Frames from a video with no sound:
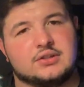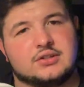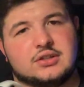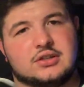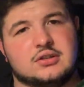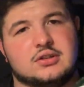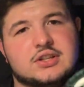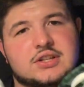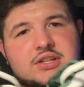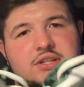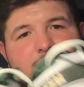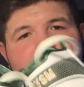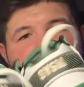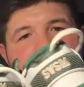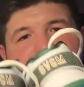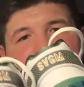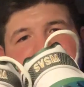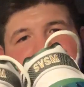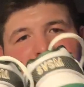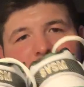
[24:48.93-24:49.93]
So this is
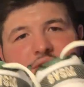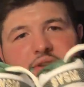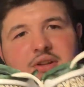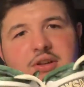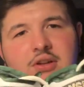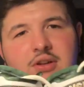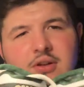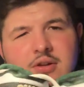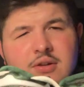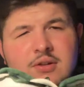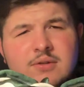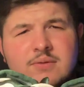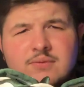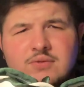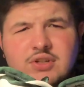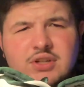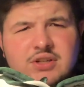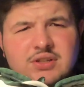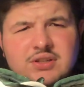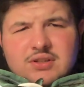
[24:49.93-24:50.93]
basically
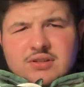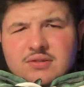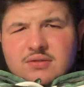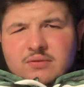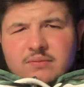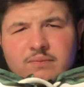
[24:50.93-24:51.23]
just,